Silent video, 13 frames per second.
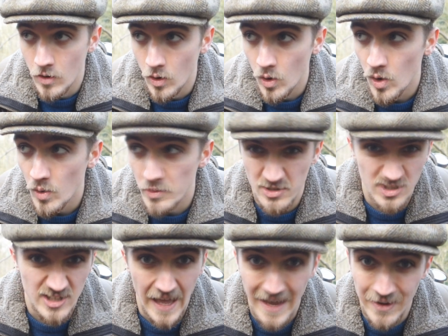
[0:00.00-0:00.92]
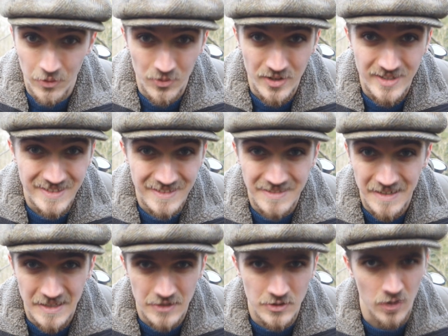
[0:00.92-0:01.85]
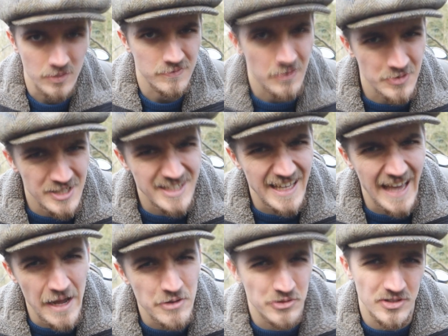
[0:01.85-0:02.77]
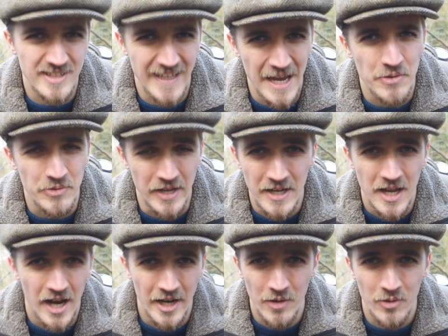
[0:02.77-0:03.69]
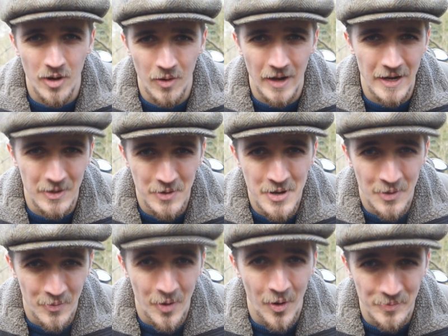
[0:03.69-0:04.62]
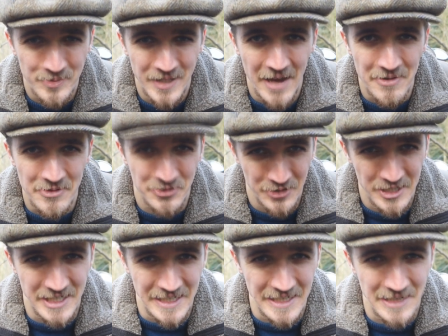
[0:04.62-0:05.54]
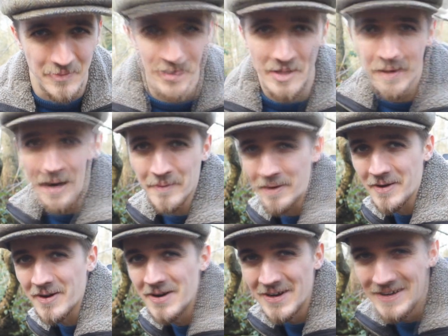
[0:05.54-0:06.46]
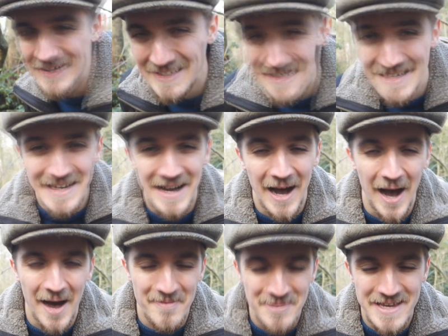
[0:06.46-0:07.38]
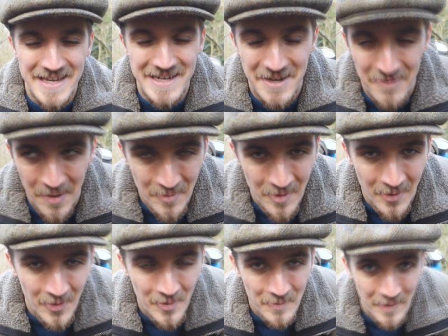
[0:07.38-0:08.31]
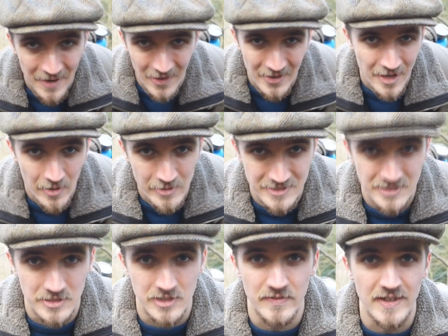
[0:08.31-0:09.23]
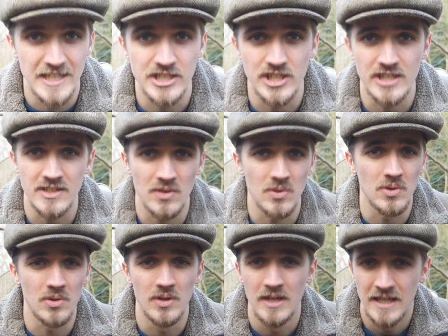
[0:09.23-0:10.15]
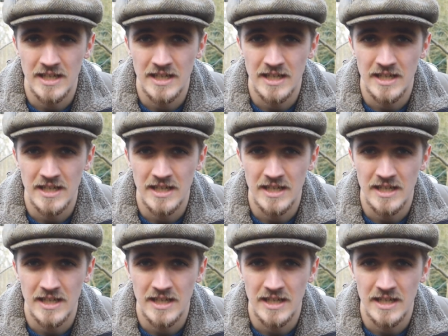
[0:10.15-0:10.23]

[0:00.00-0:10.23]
or we're just out on the... I was going to say out on the town then. I don't go uptown drinking with a backpack on. I mean when we're up and like going to villages or